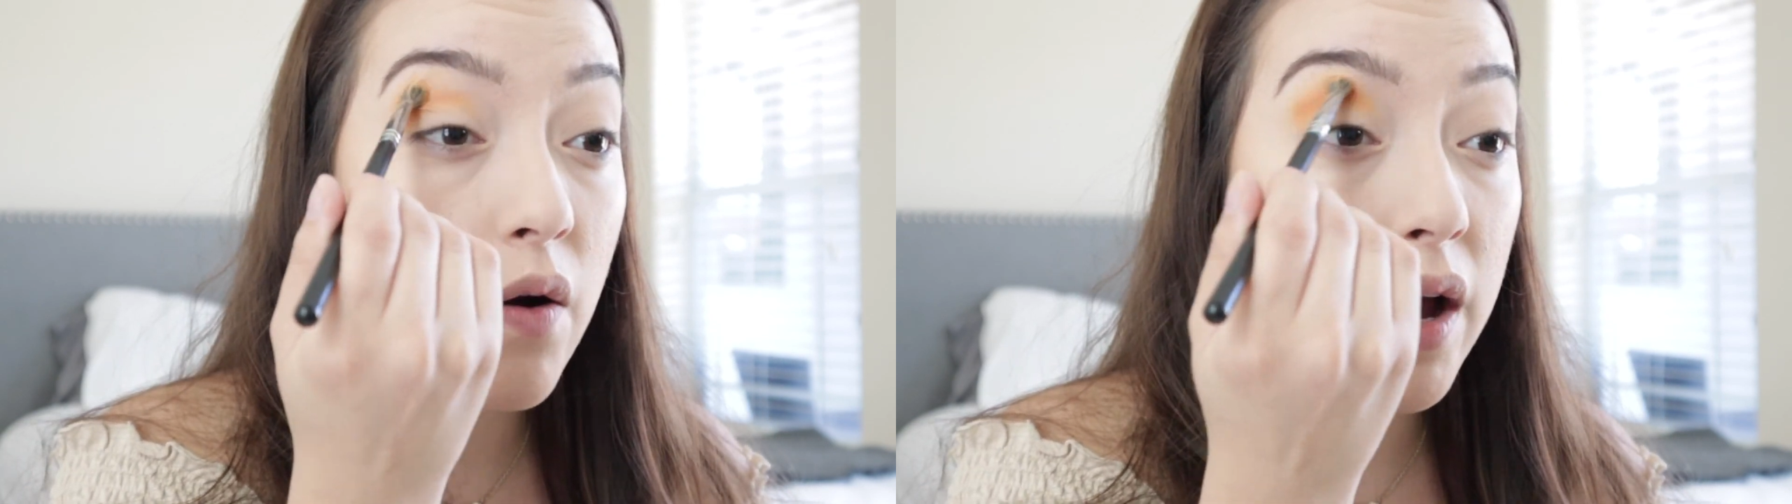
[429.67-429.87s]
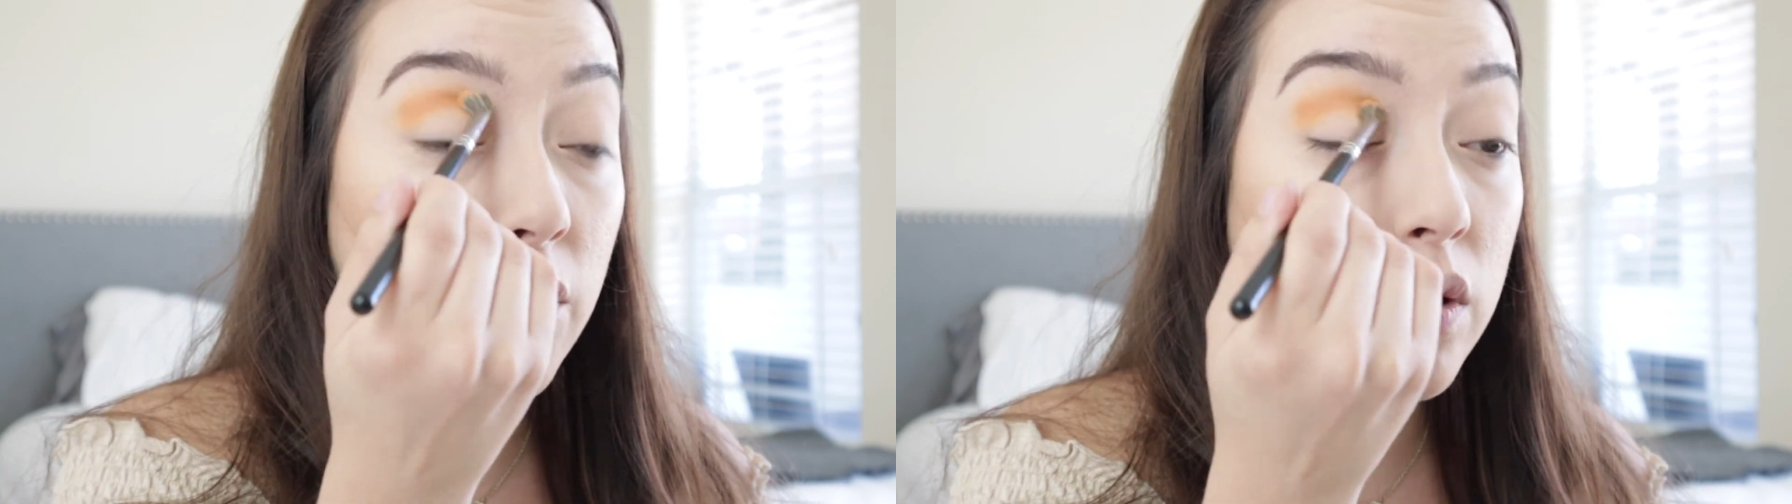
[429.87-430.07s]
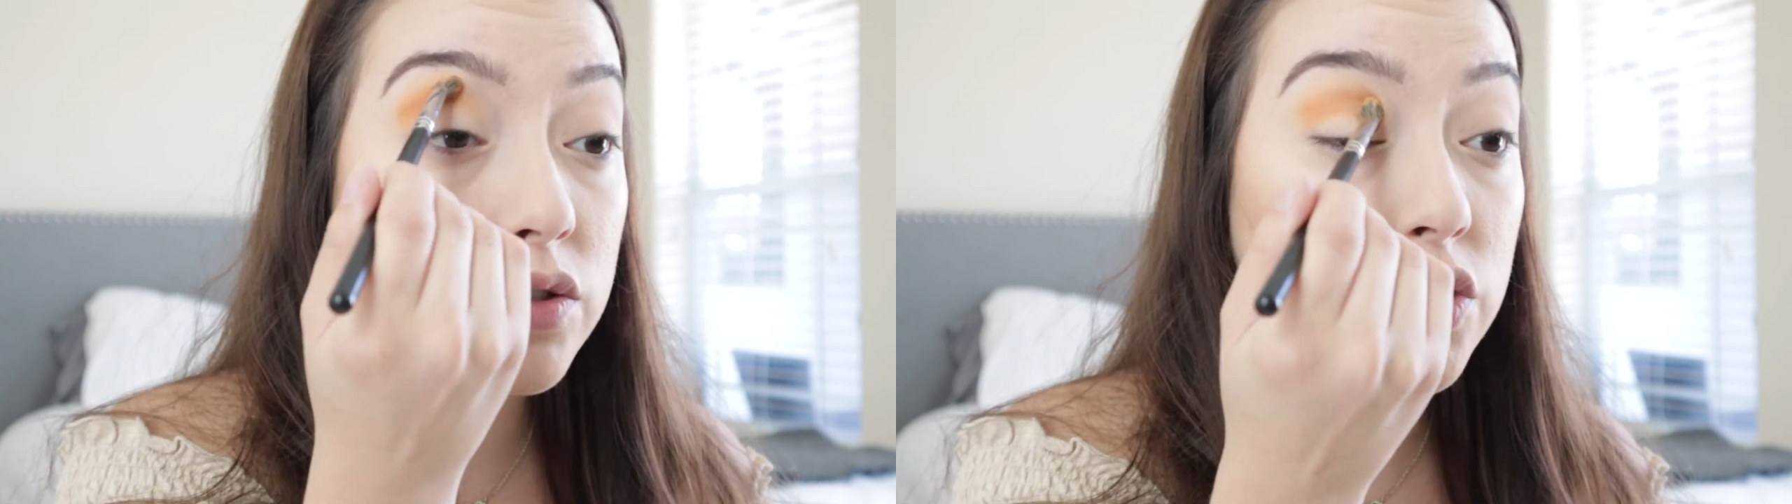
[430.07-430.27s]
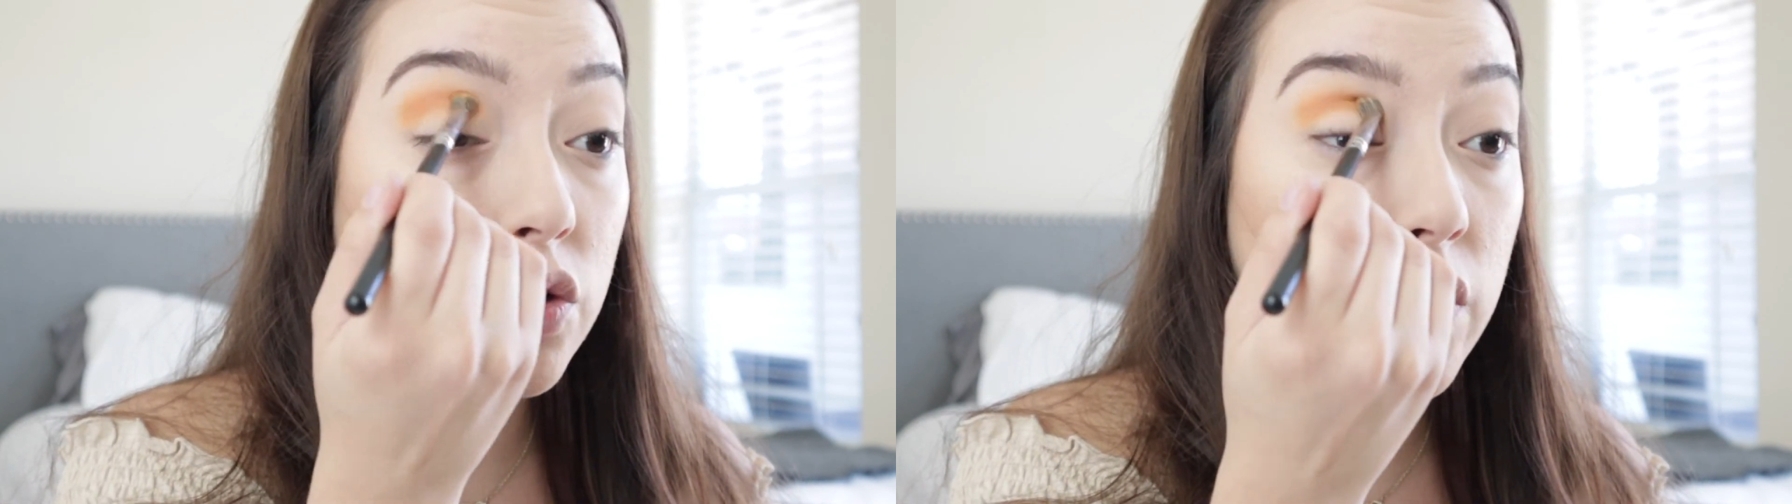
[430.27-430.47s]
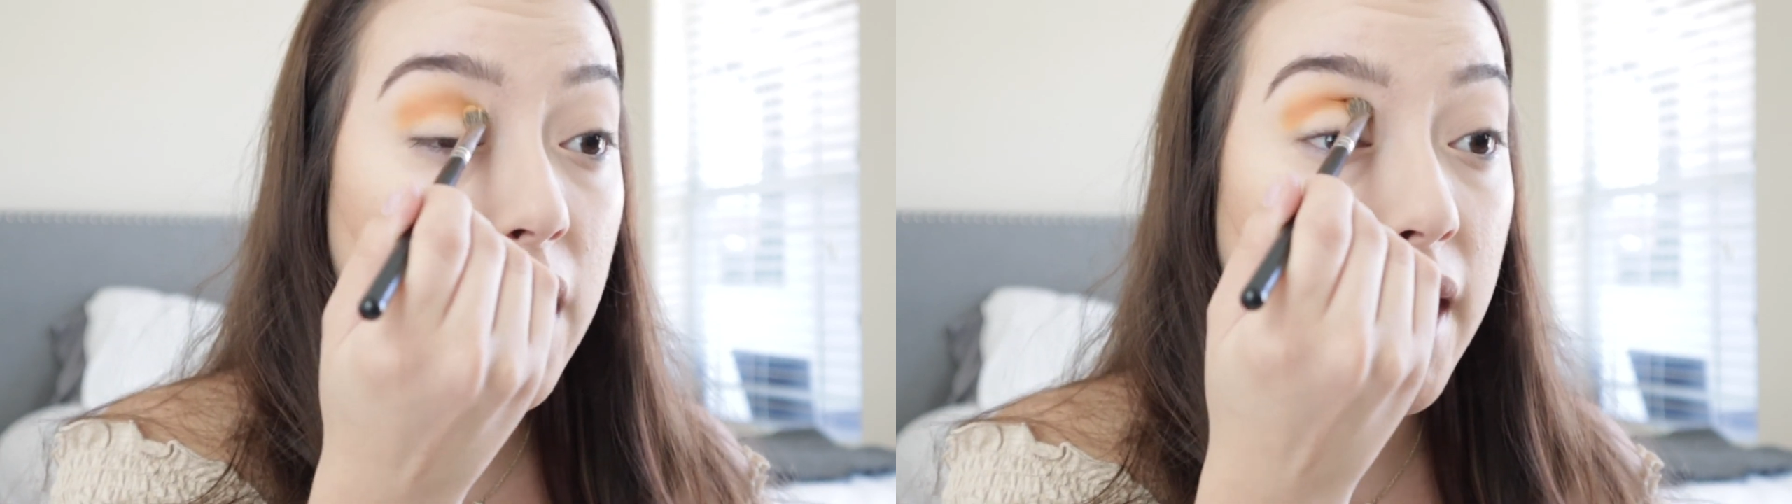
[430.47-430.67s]
I want to
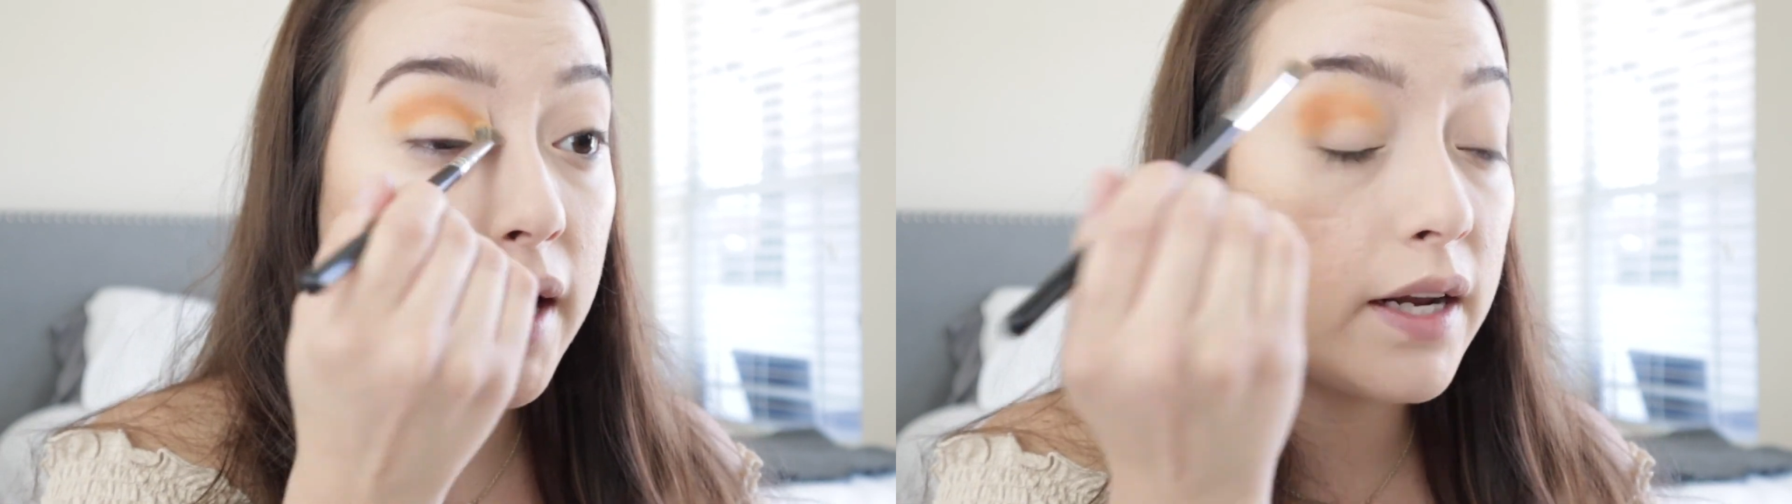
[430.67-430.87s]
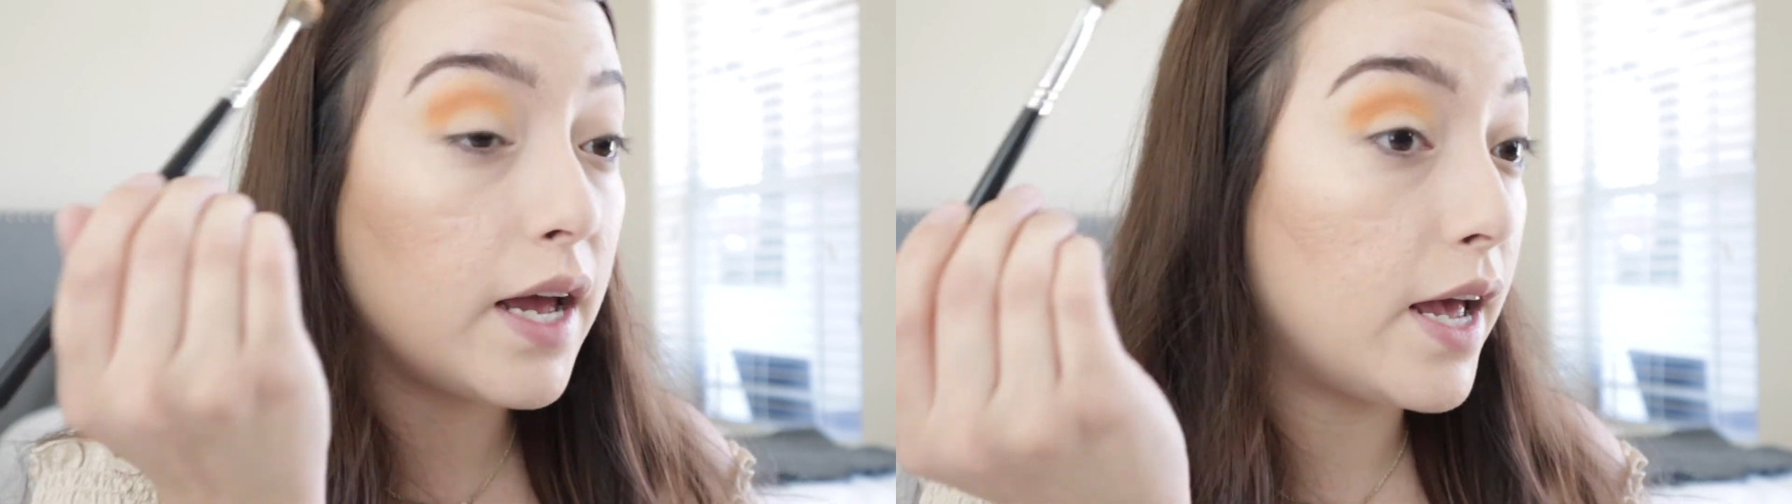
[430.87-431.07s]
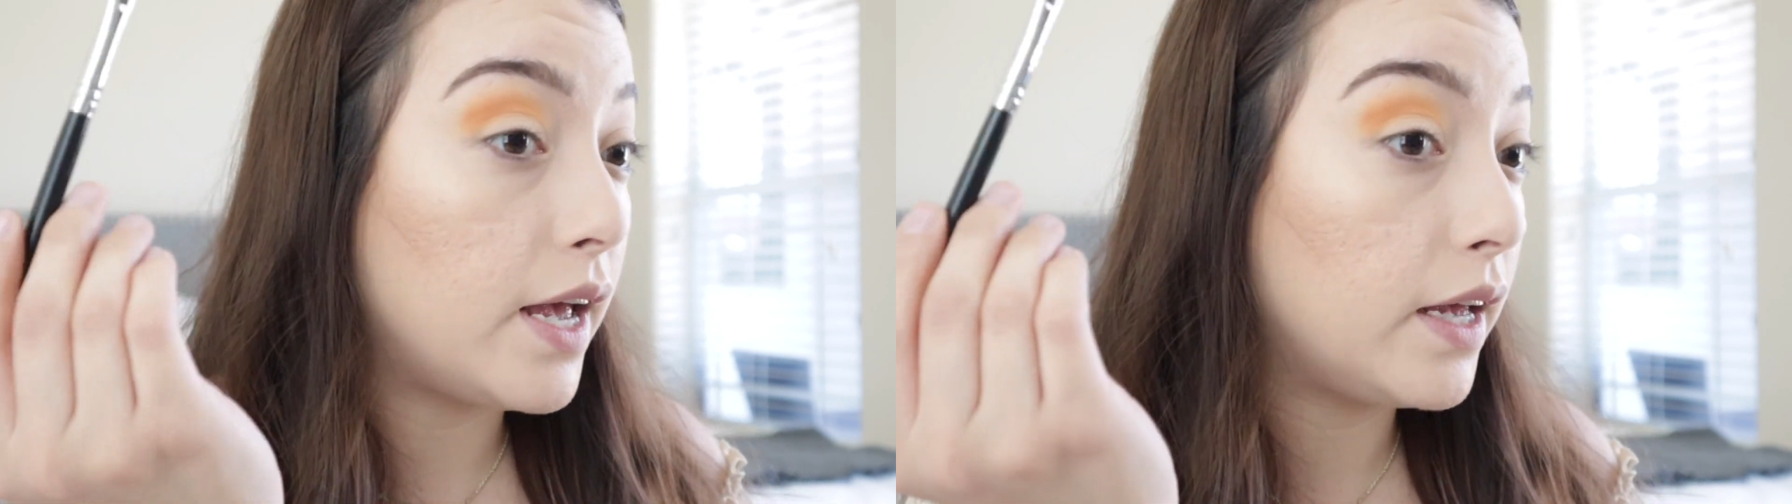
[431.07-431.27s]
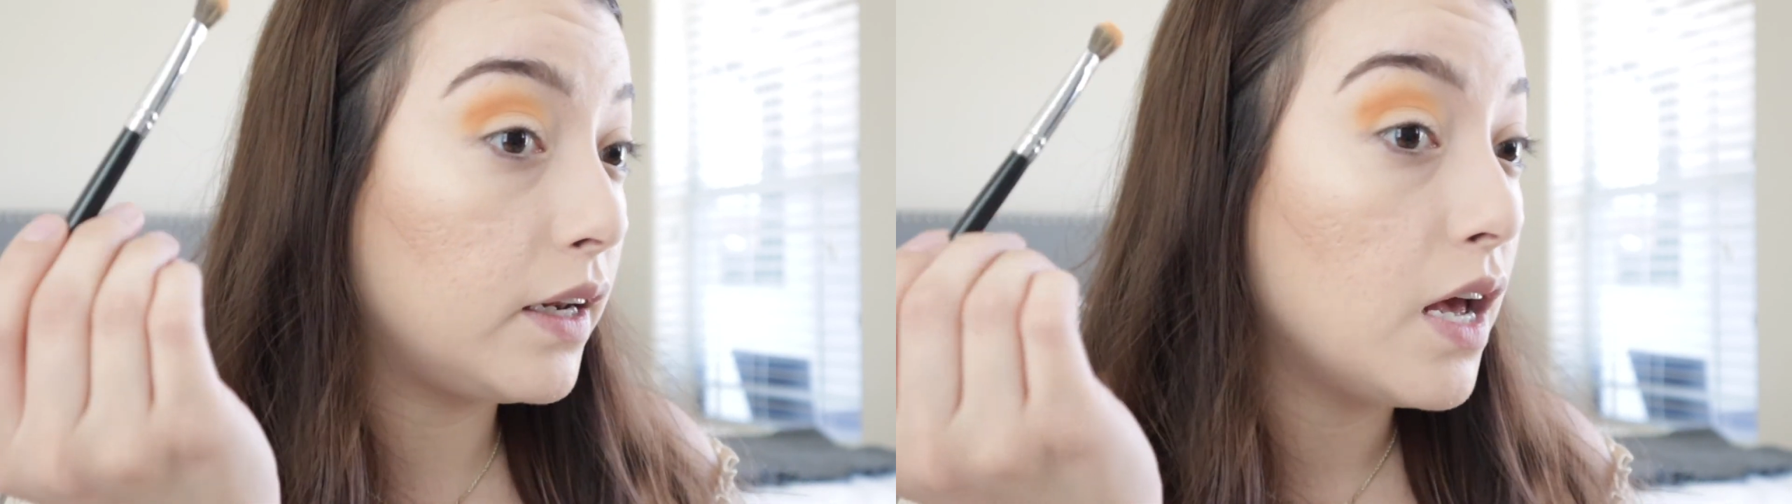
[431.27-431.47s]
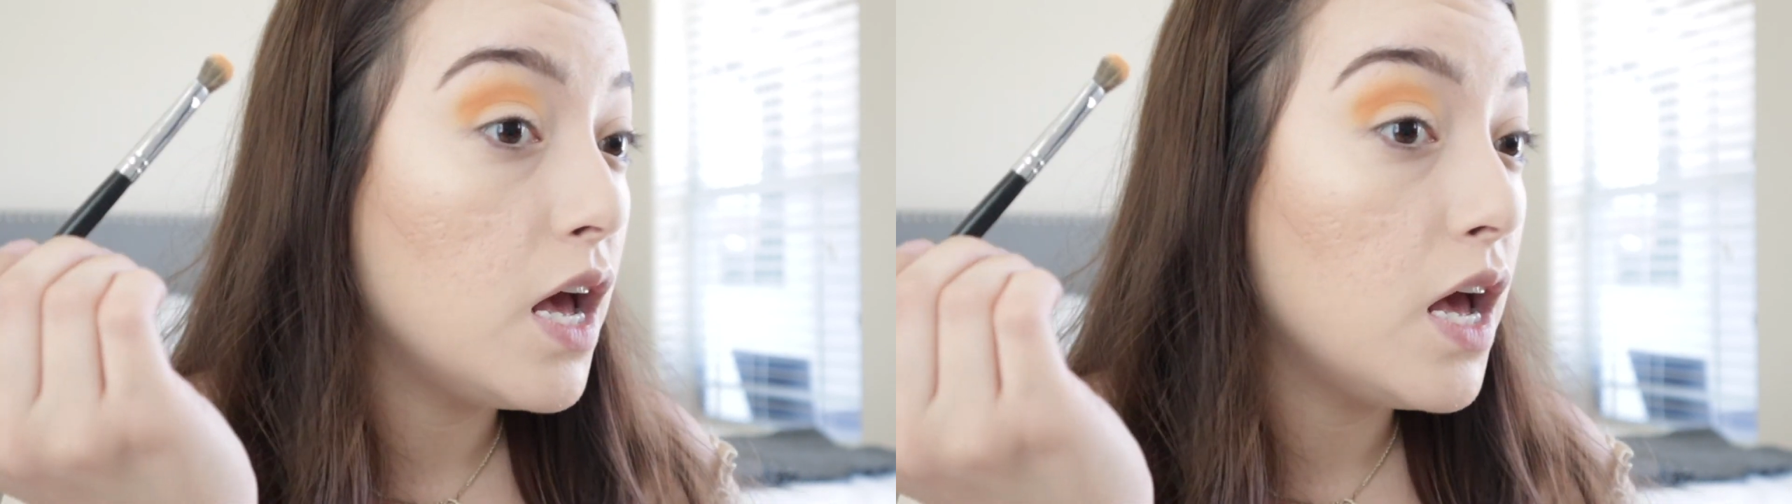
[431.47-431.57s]
go ahead and,